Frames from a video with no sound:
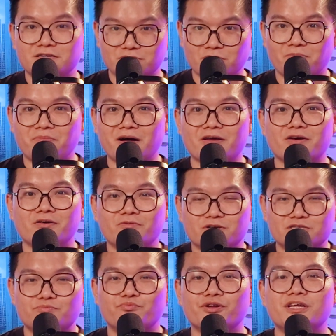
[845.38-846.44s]
in Toa Payoh
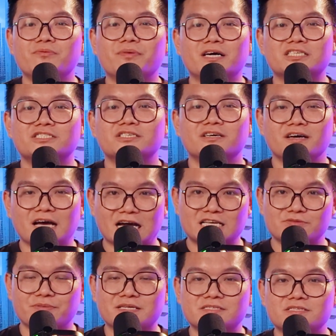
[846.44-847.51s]
was pretty much
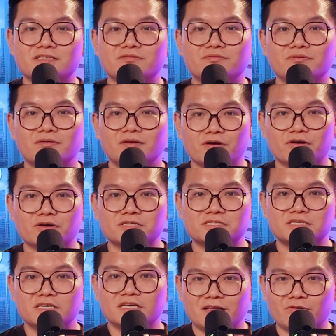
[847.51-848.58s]
expensive
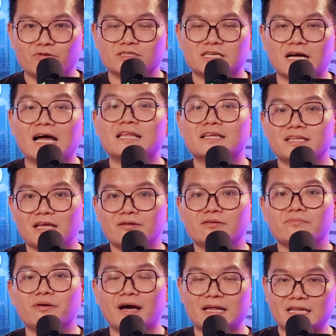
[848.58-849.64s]
because it was
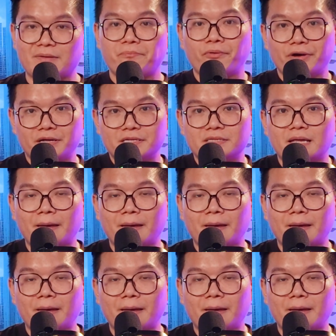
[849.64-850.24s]
unattainable at that point in